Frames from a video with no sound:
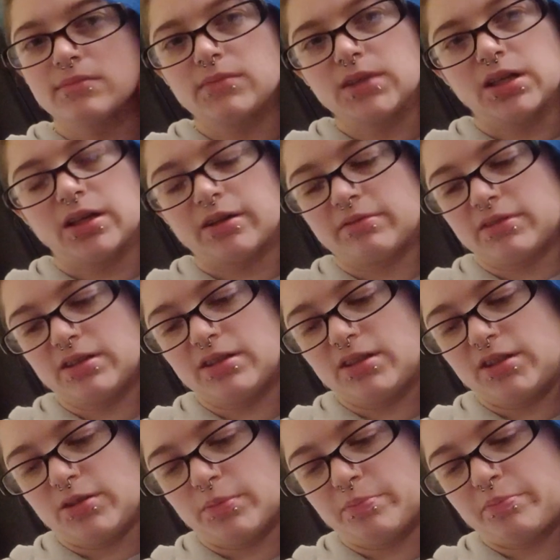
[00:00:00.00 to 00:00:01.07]
you know,
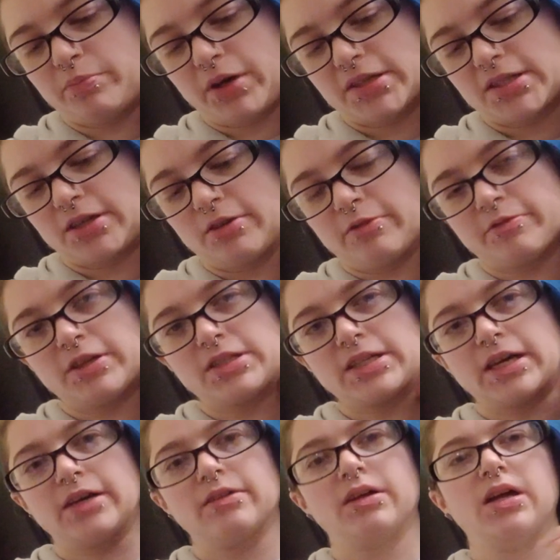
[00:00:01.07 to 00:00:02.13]
you're pressing your foot
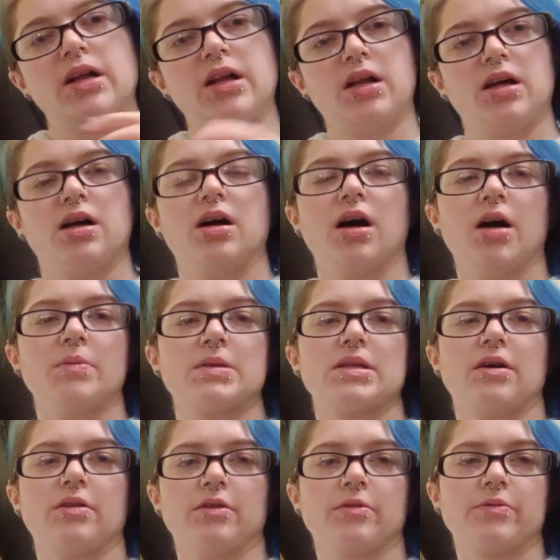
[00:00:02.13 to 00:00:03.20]
down. I'm
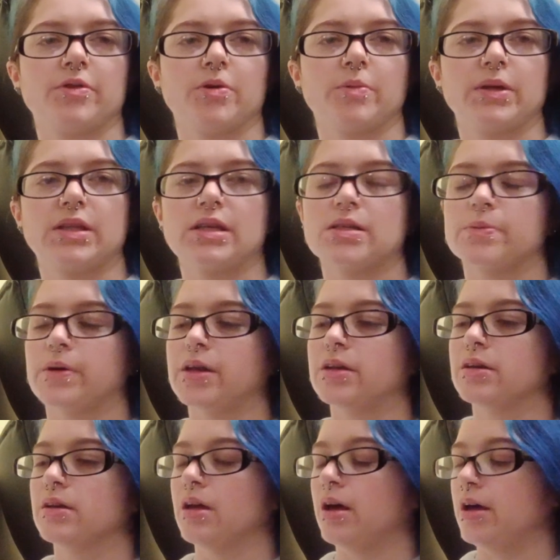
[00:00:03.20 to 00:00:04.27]
sat on the floor with this
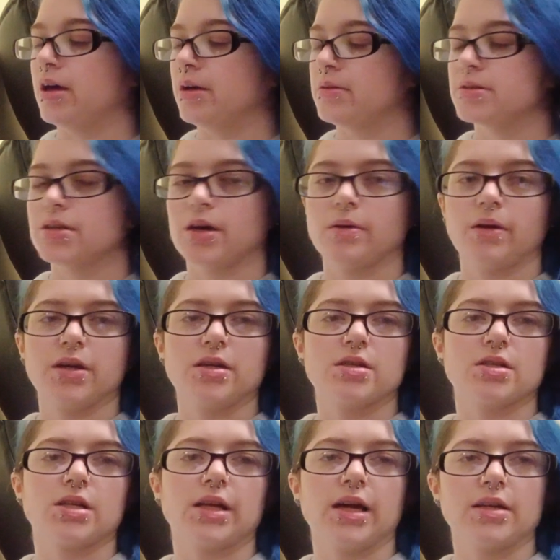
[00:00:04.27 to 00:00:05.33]
one, so I
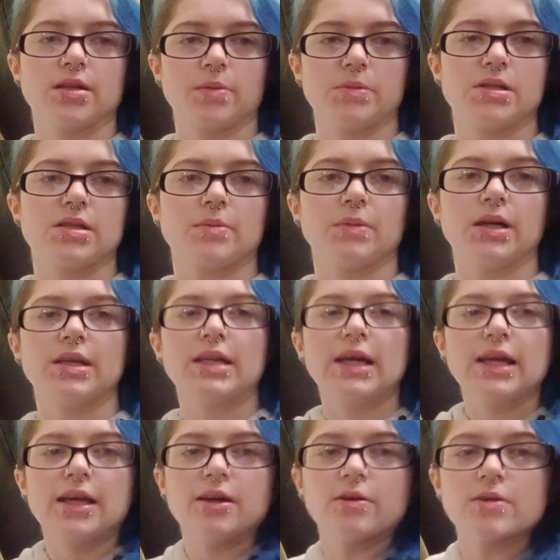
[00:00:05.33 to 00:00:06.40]
usually end up using my
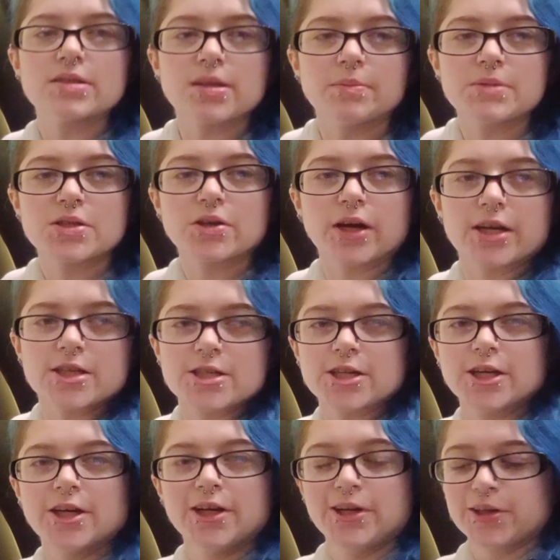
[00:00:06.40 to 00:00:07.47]
knee or some strange
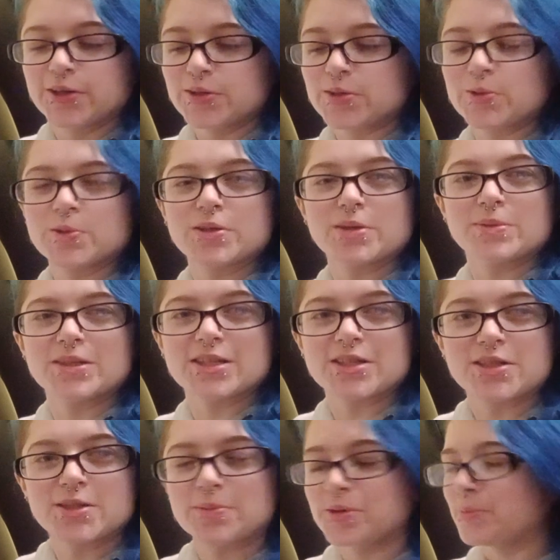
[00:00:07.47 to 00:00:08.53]
contorted
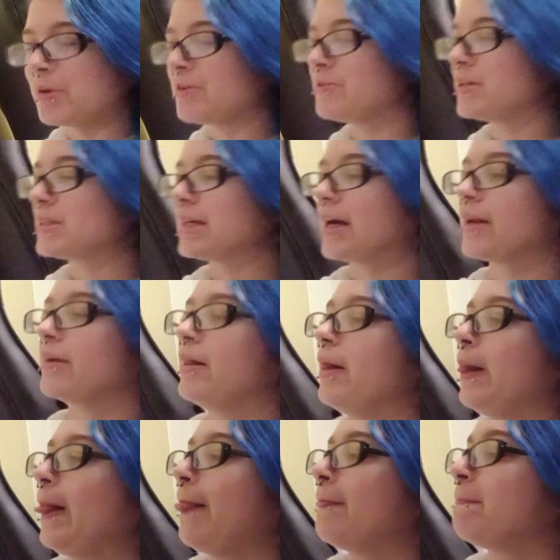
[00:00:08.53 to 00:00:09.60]
position to put my foot down.
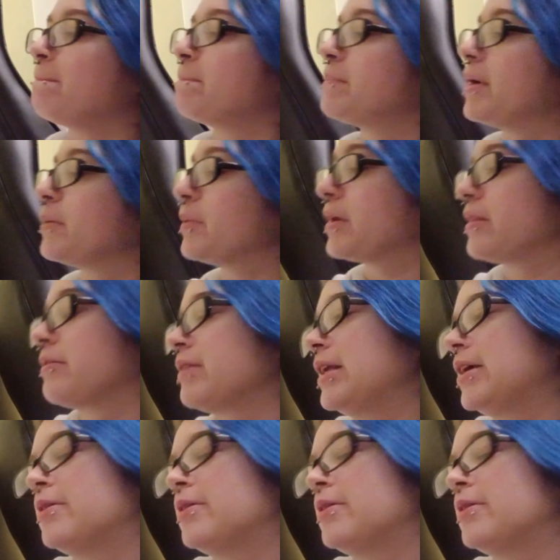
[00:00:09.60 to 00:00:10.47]
But one of the really